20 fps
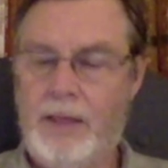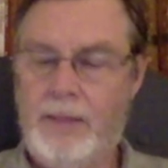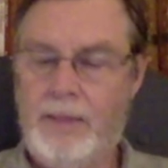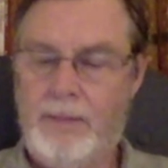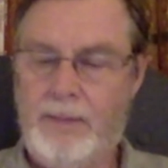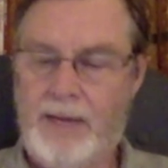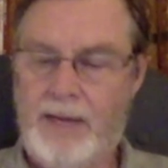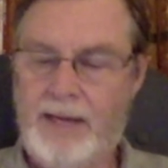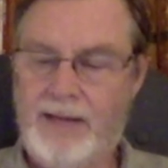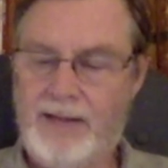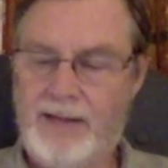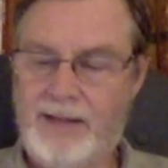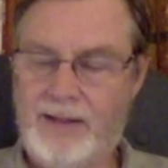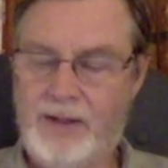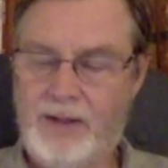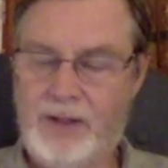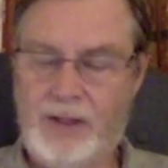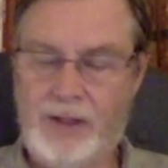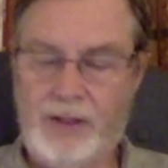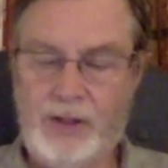
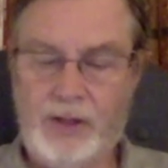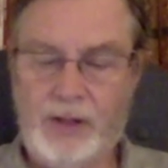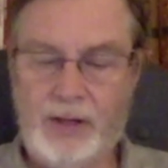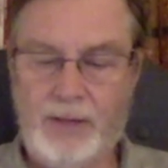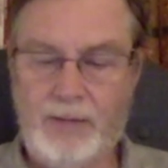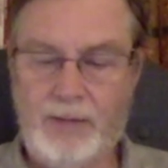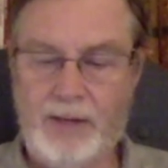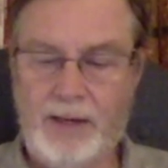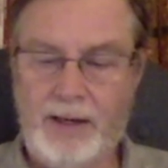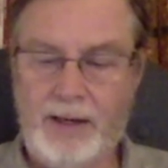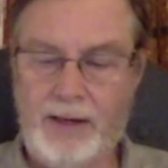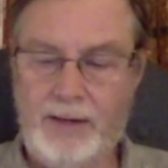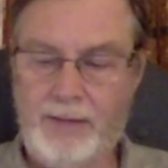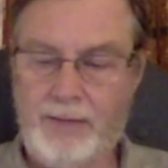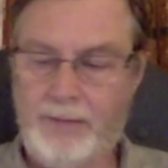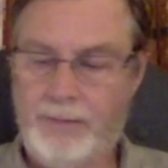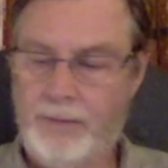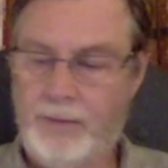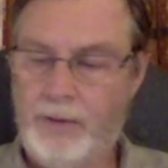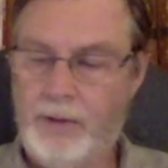passage in Jeremiah
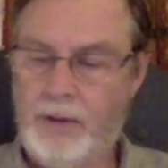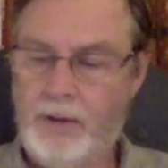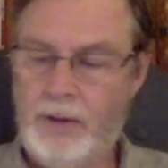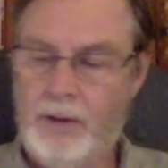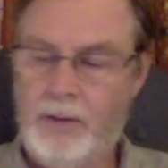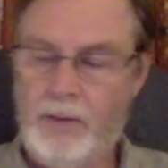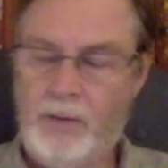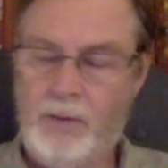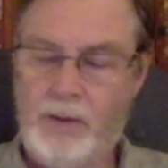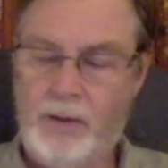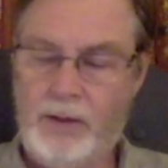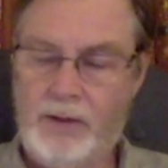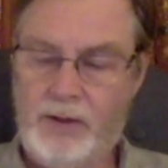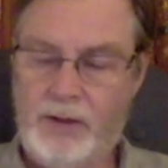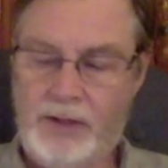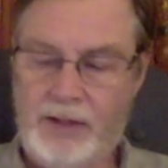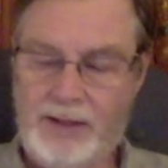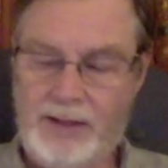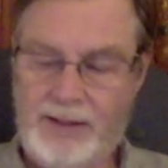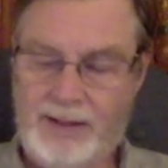where it
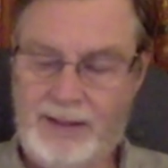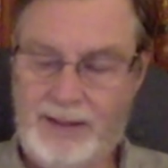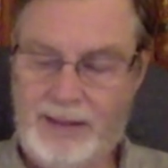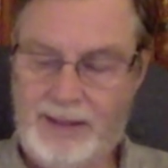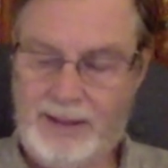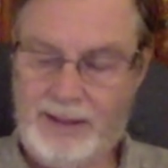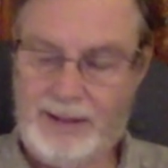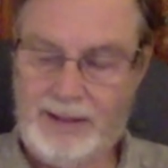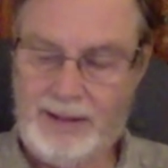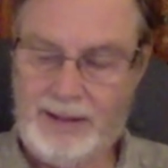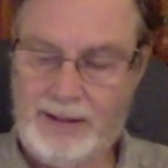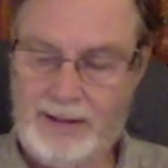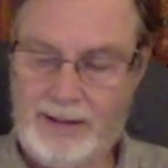says in